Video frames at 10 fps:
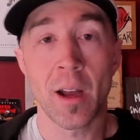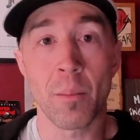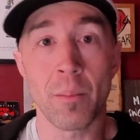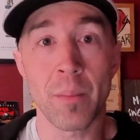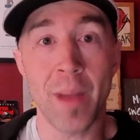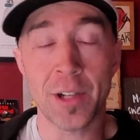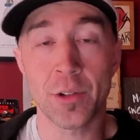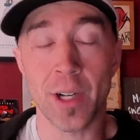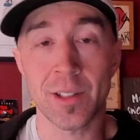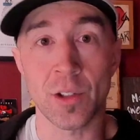
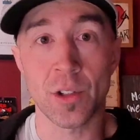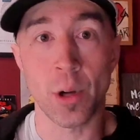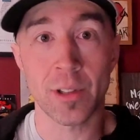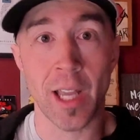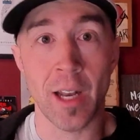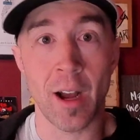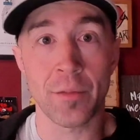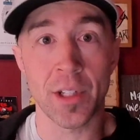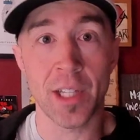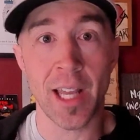metrics and strokes gained off
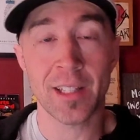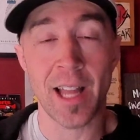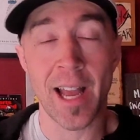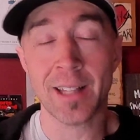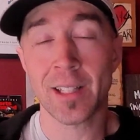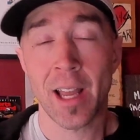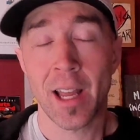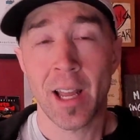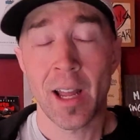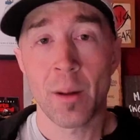the tee stats.
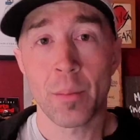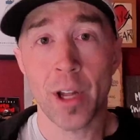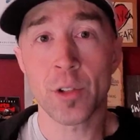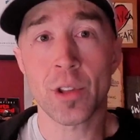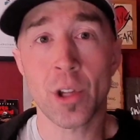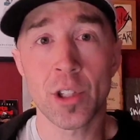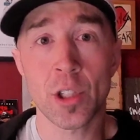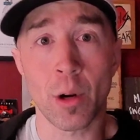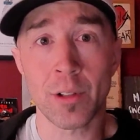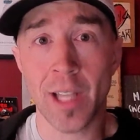Players with good
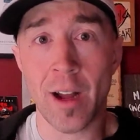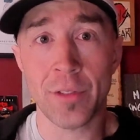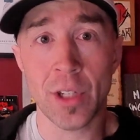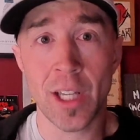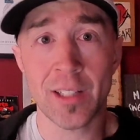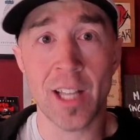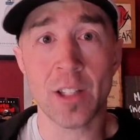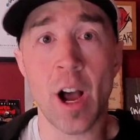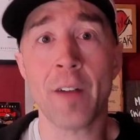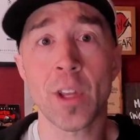strokes gained off the tee stats
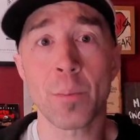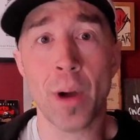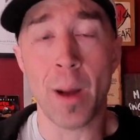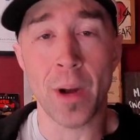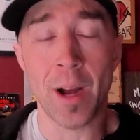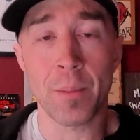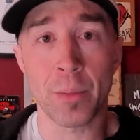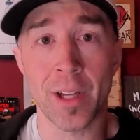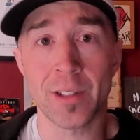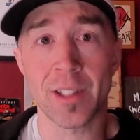often pop up at
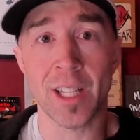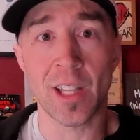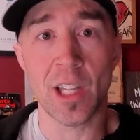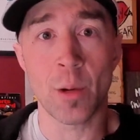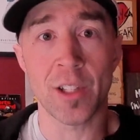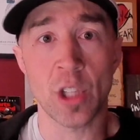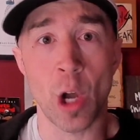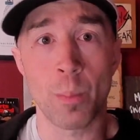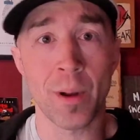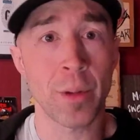places like the US
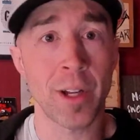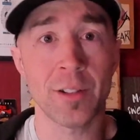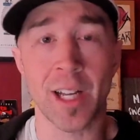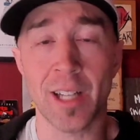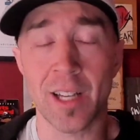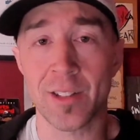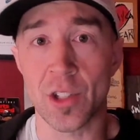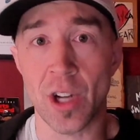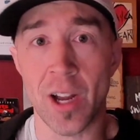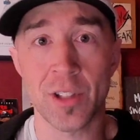Open, players like Dustin
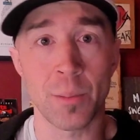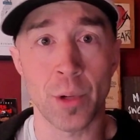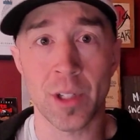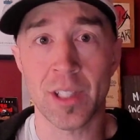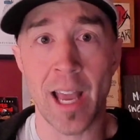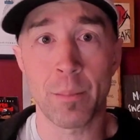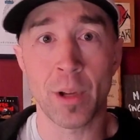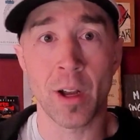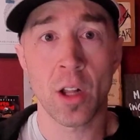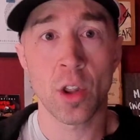Johnson, Brooks
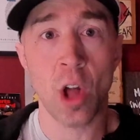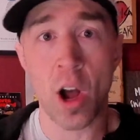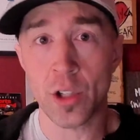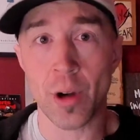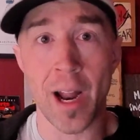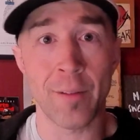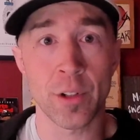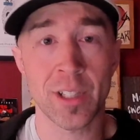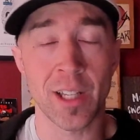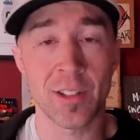Koepka, long
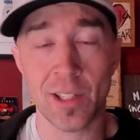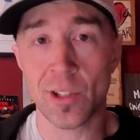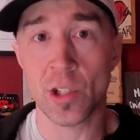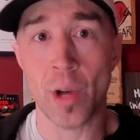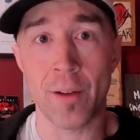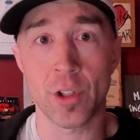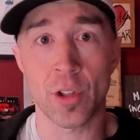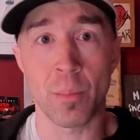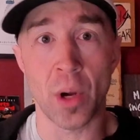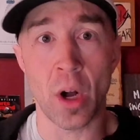drivers, consistent drivers of
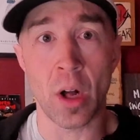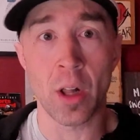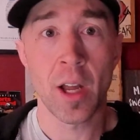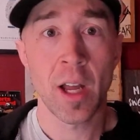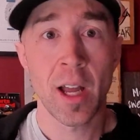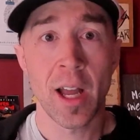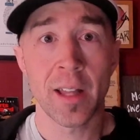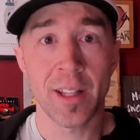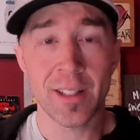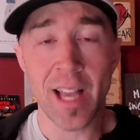the ball.
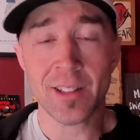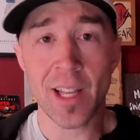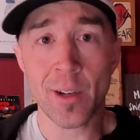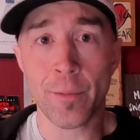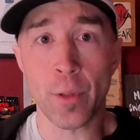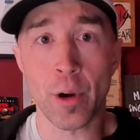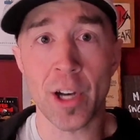These guys tend to flourish